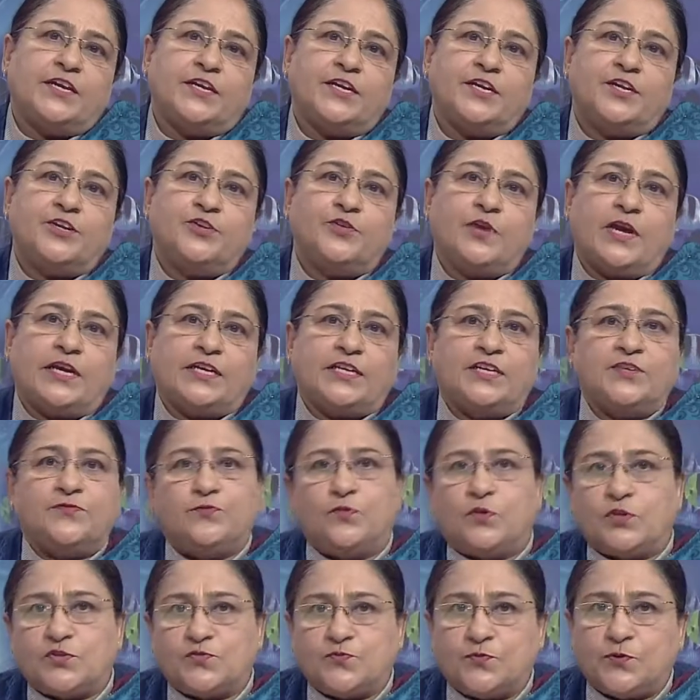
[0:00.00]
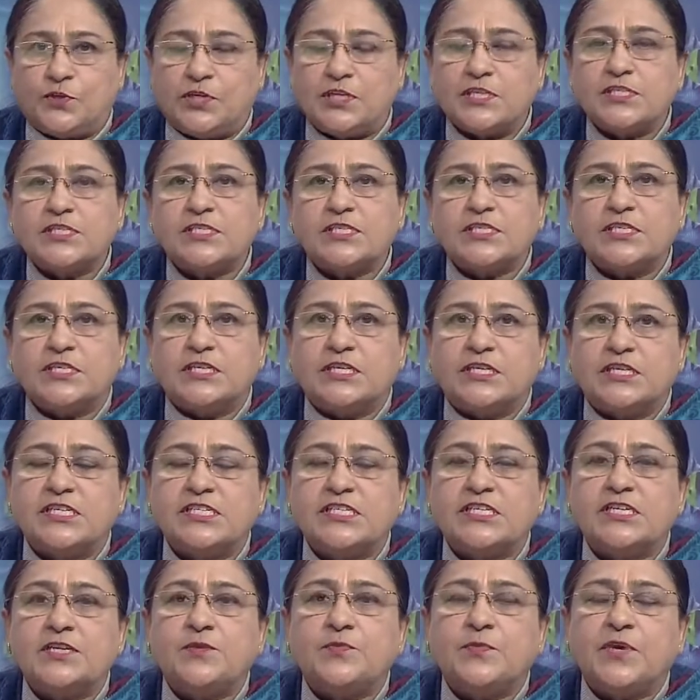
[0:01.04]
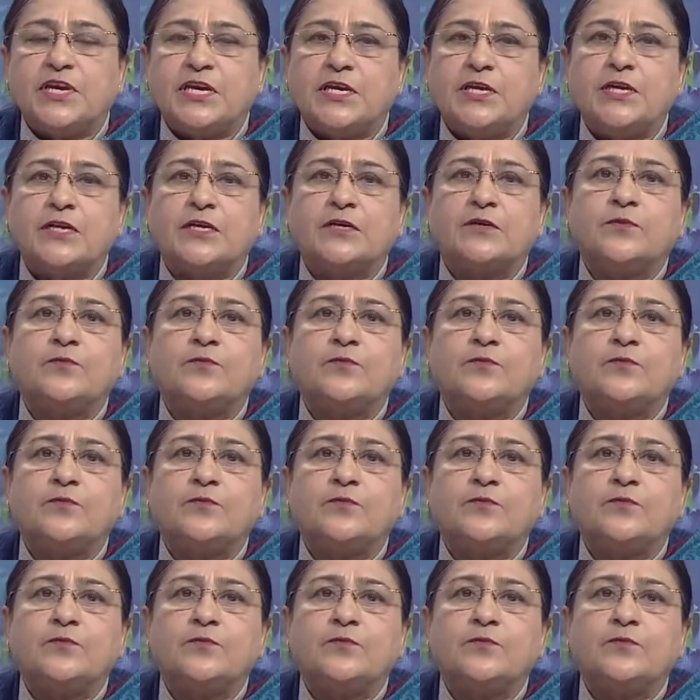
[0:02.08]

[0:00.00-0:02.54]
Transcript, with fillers: and radioactive phosphorus? The reason being